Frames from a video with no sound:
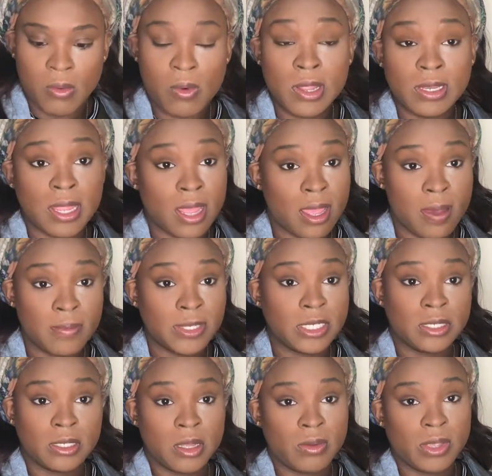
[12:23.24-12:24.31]
One day I'm
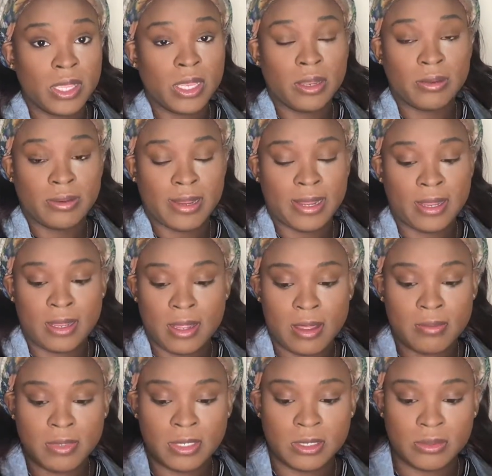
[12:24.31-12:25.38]
just gonna get it right.
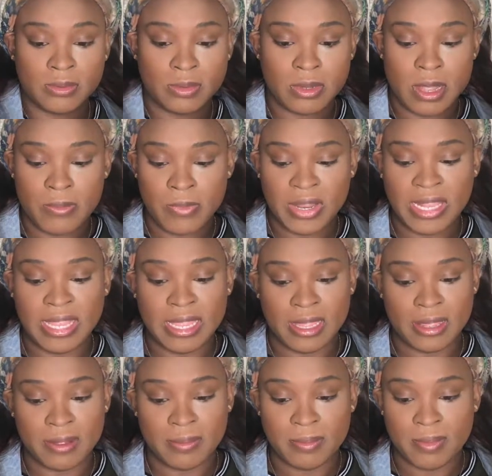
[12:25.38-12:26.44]
I really
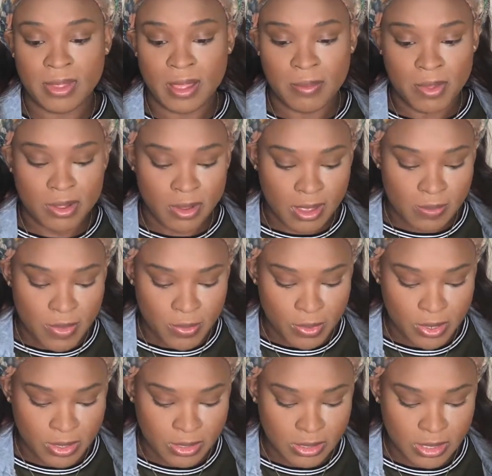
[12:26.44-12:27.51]
am. I'm gonna get my
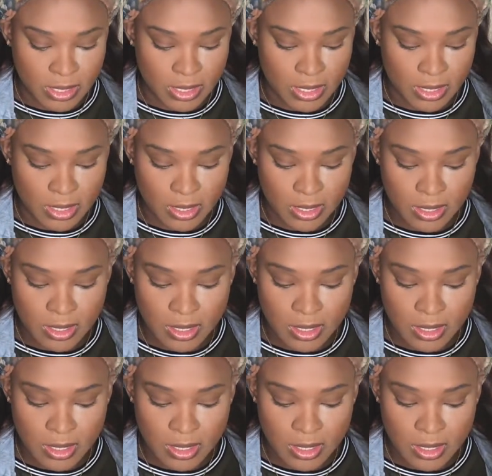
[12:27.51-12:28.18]
words together.